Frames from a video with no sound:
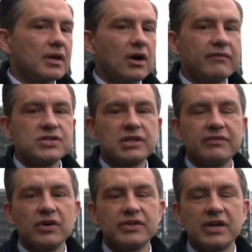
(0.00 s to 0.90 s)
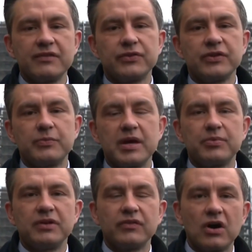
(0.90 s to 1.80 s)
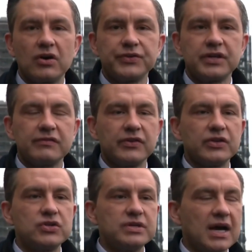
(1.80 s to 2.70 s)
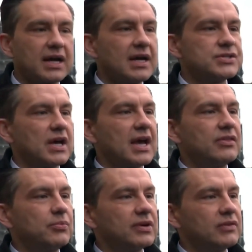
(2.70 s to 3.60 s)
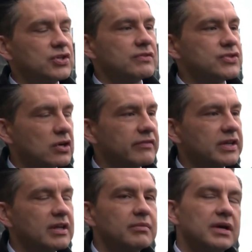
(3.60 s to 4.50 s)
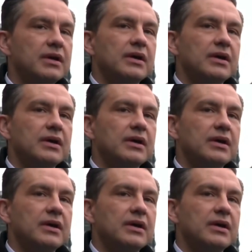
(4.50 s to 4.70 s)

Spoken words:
Obviously very thankful to the people of Carleton for the 2 decades I had the privilege of serving them.